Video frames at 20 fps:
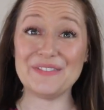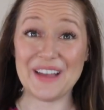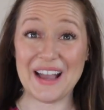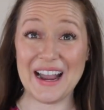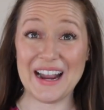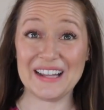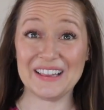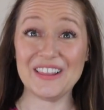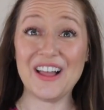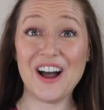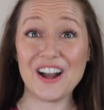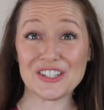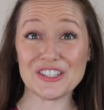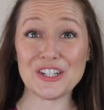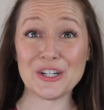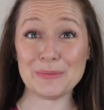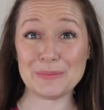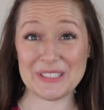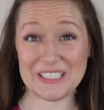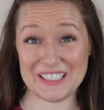find
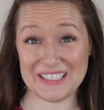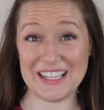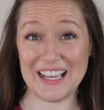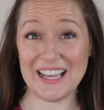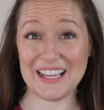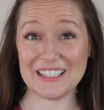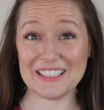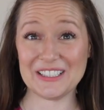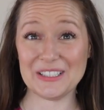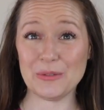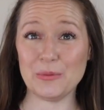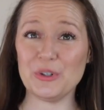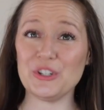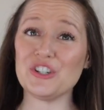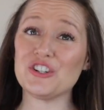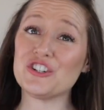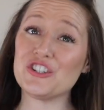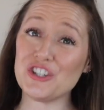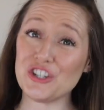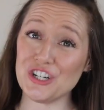long-term success when
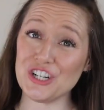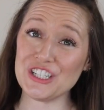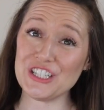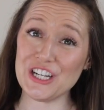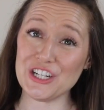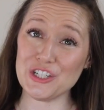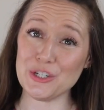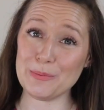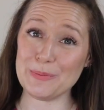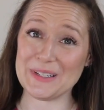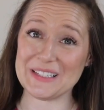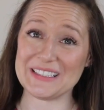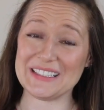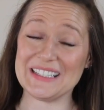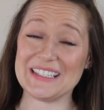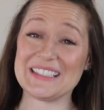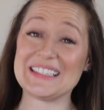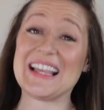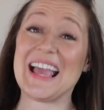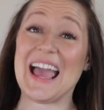you're sure to touch your
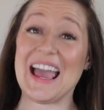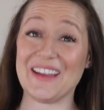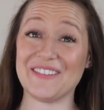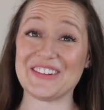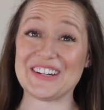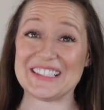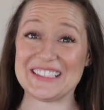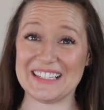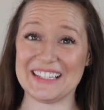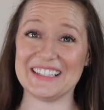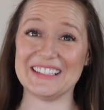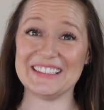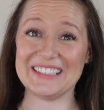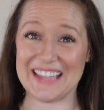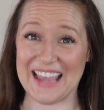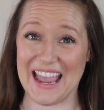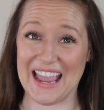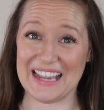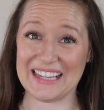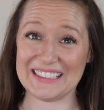business every single
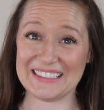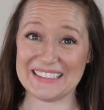day.